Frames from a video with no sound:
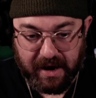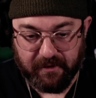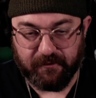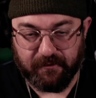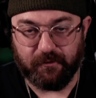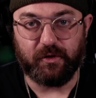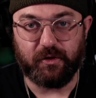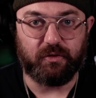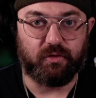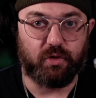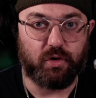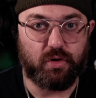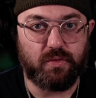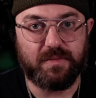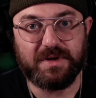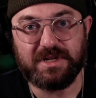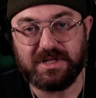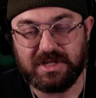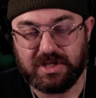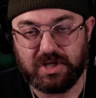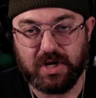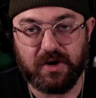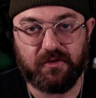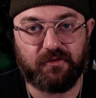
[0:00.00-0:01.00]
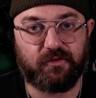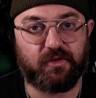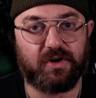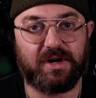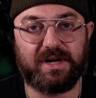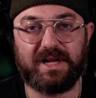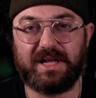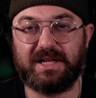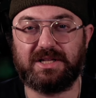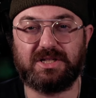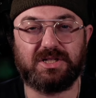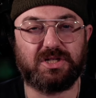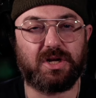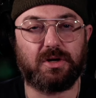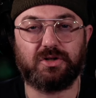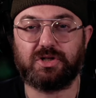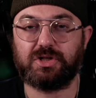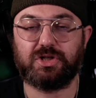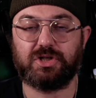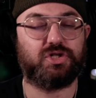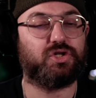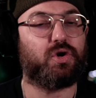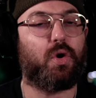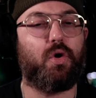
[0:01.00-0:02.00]
Every room is different. It's so,
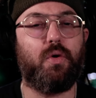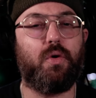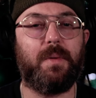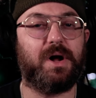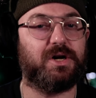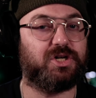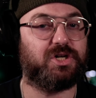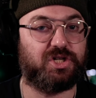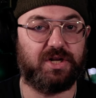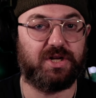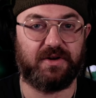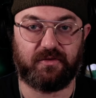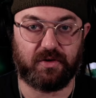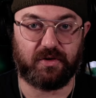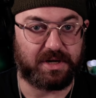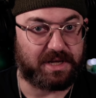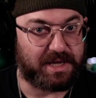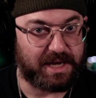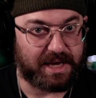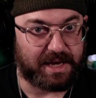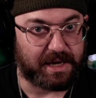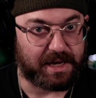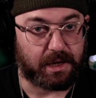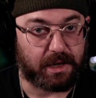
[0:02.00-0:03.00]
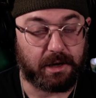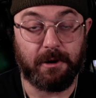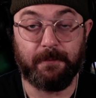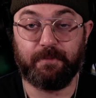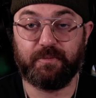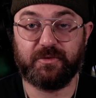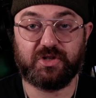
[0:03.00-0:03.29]
so much different gig.